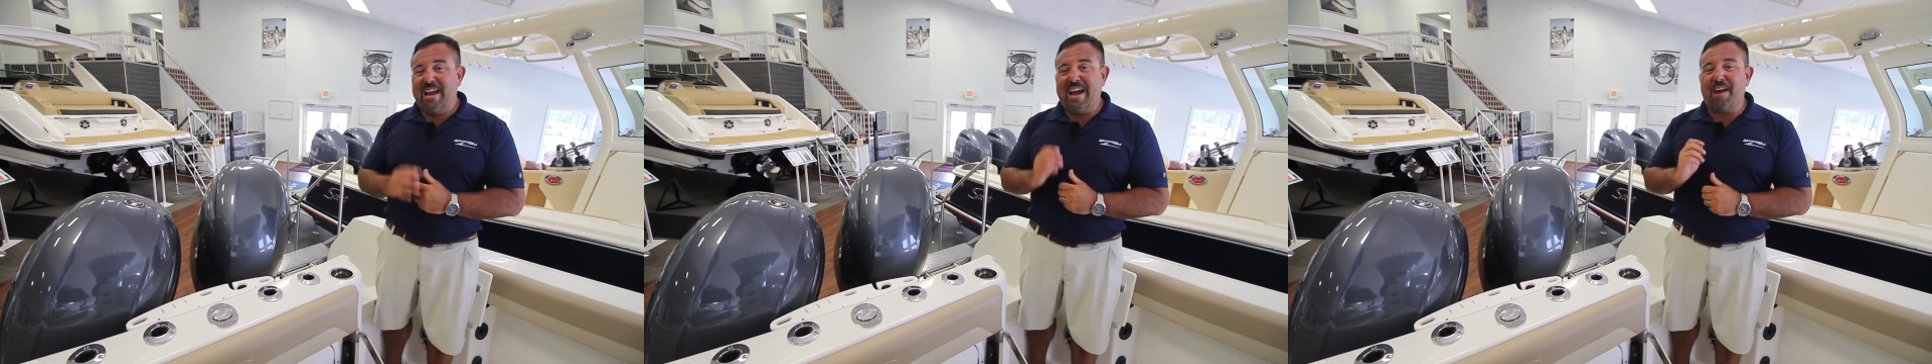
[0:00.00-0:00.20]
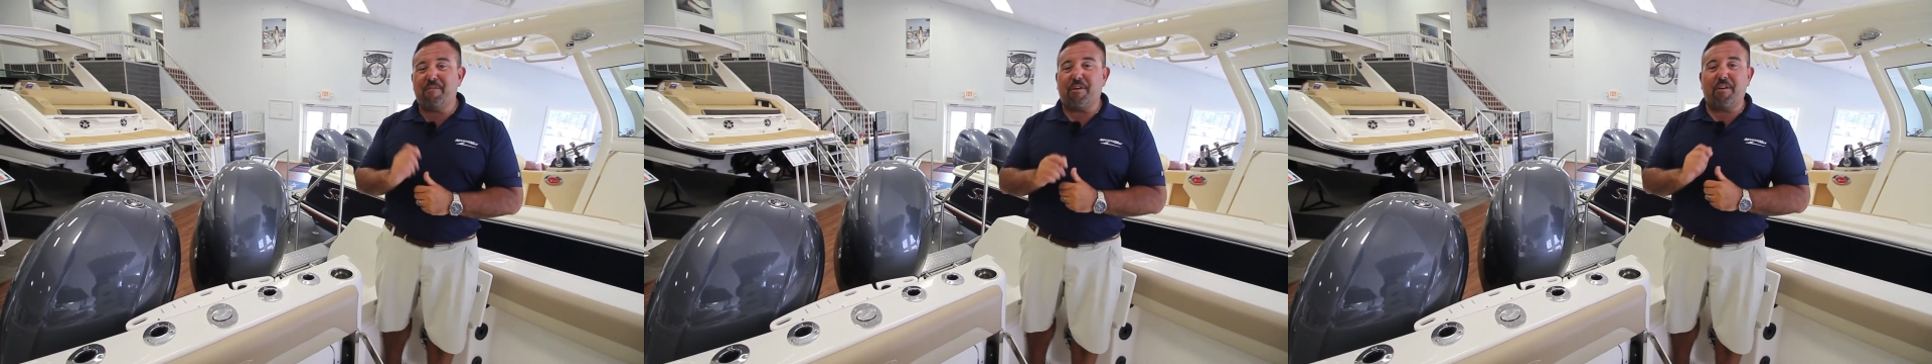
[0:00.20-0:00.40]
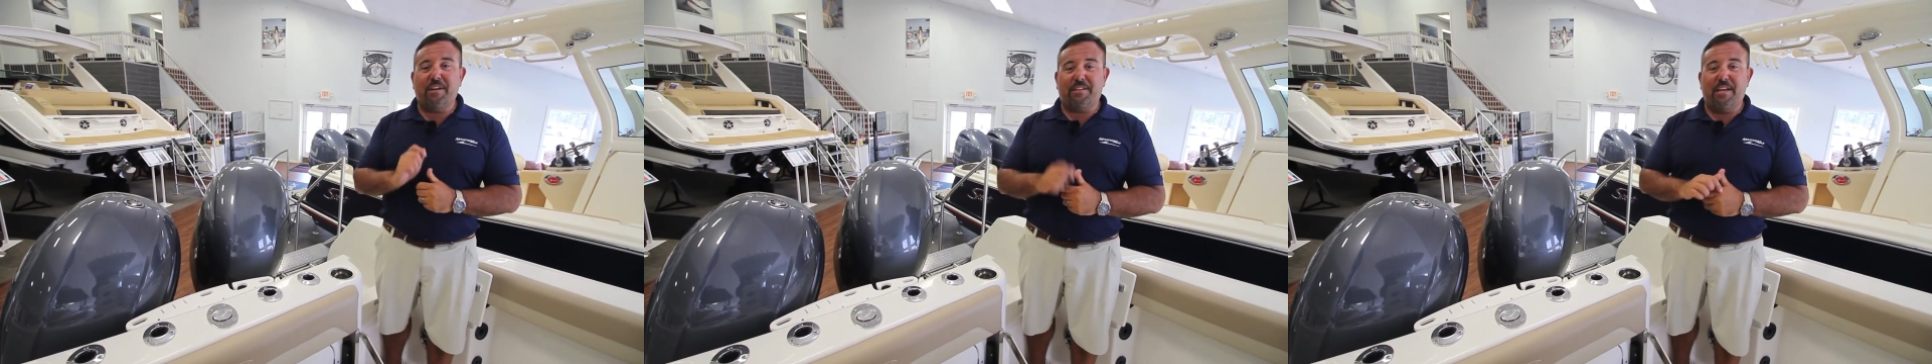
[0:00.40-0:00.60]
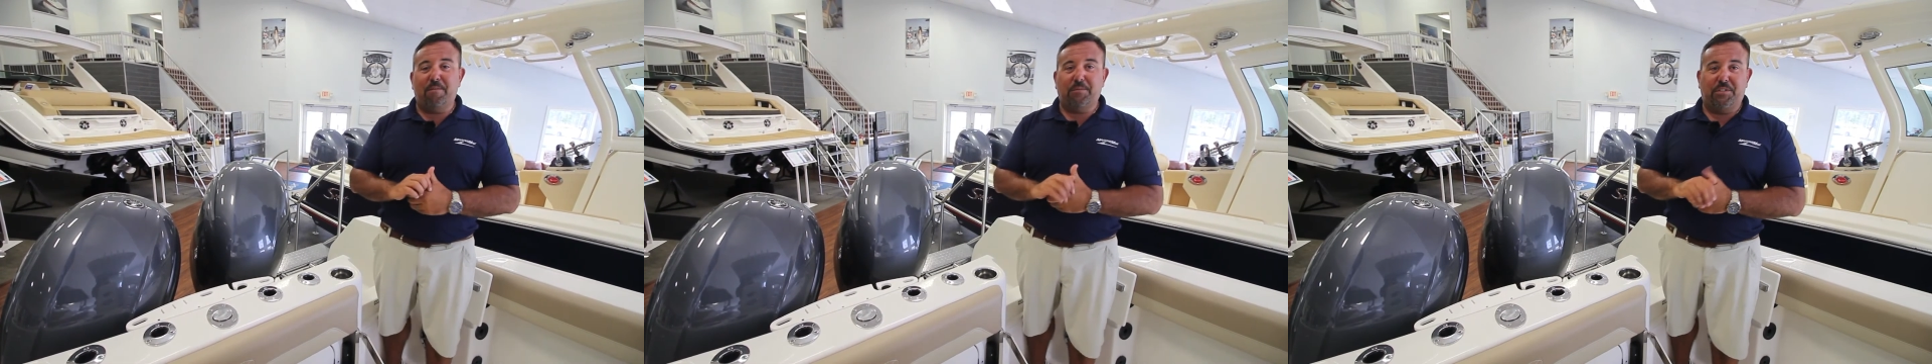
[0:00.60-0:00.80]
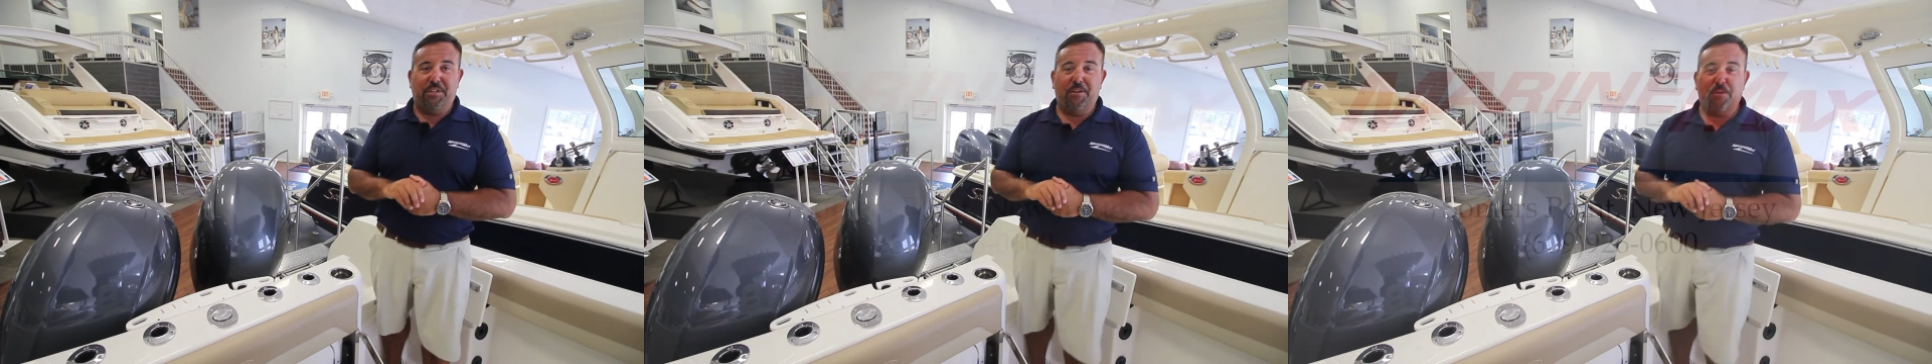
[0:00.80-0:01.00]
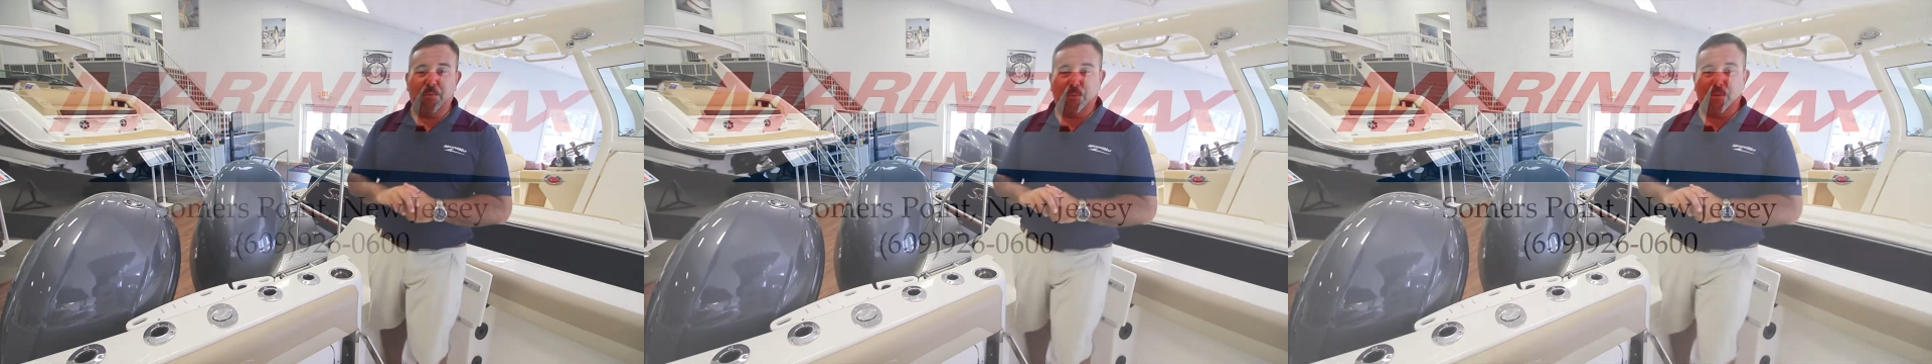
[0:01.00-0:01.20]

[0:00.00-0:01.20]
Have a great day. We'll see you on the